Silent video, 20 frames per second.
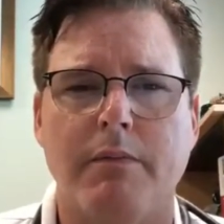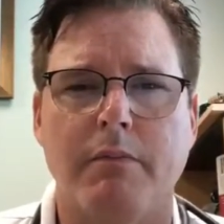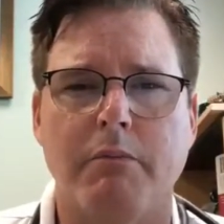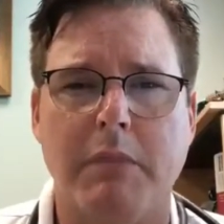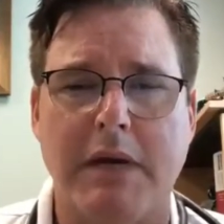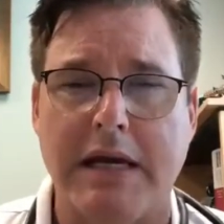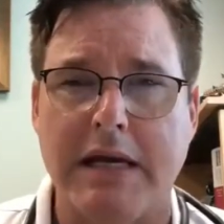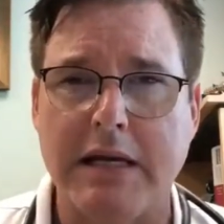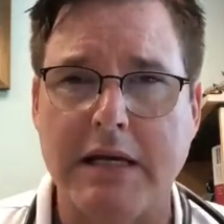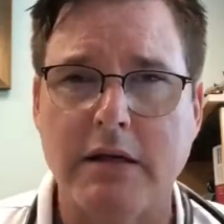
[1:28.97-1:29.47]

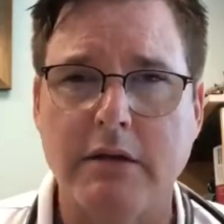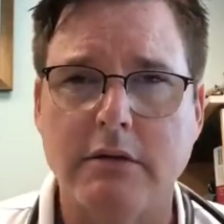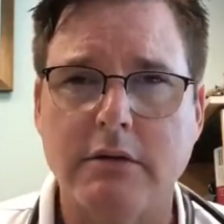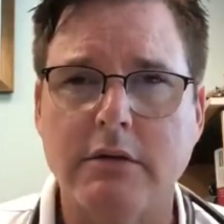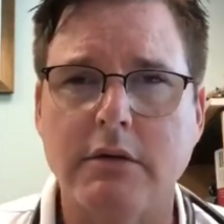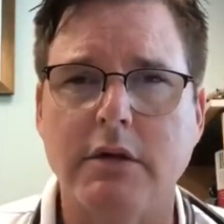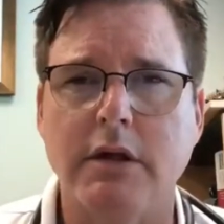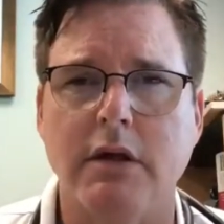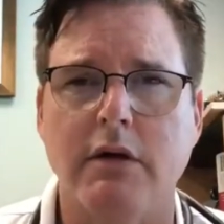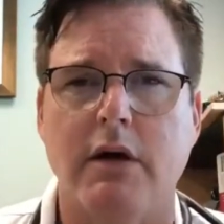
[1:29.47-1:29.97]
Meaning,
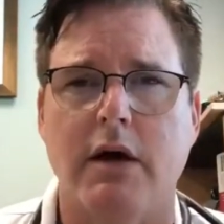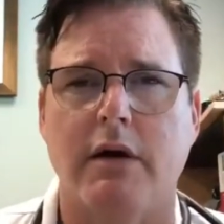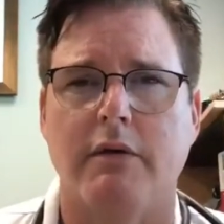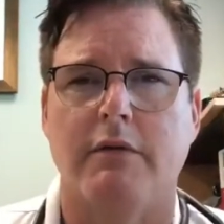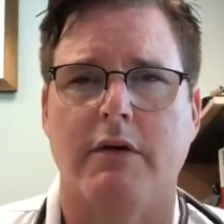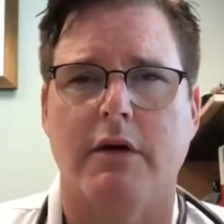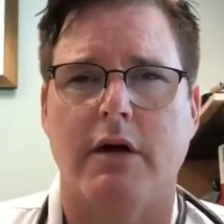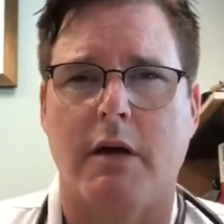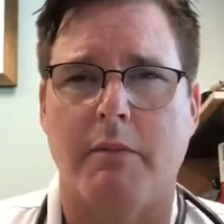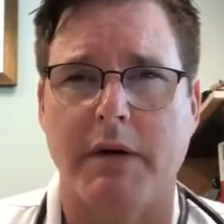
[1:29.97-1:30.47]

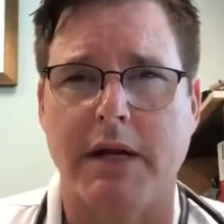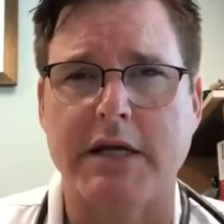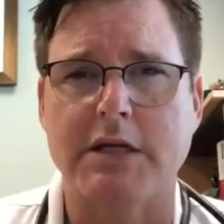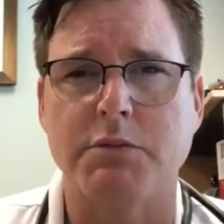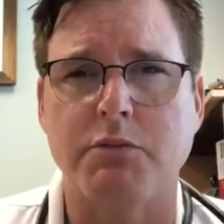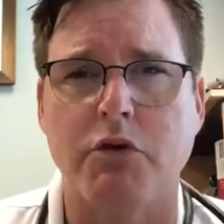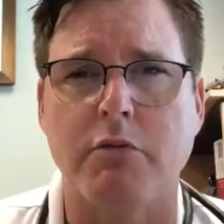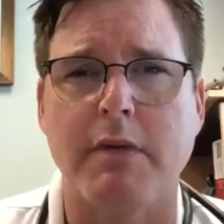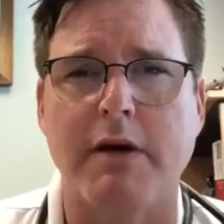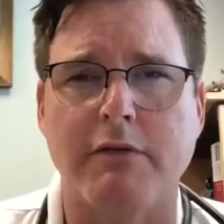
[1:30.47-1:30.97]
I'm an
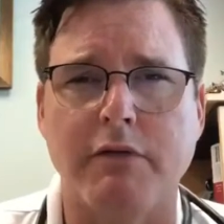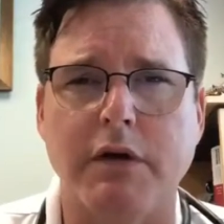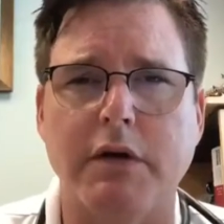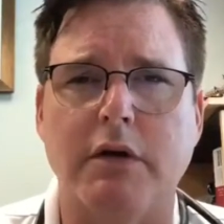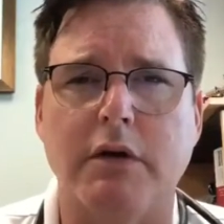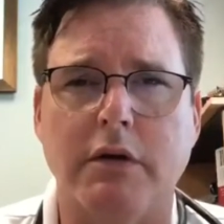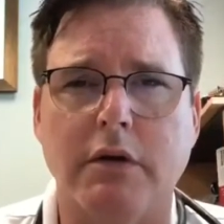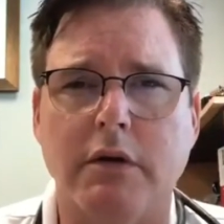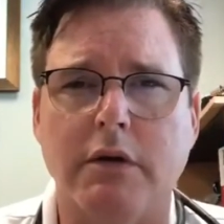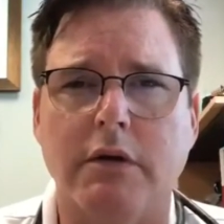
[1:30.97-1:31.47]
expert in my
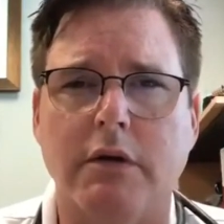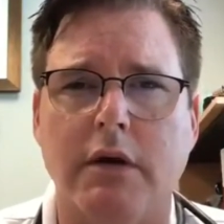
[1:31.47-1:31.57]
field,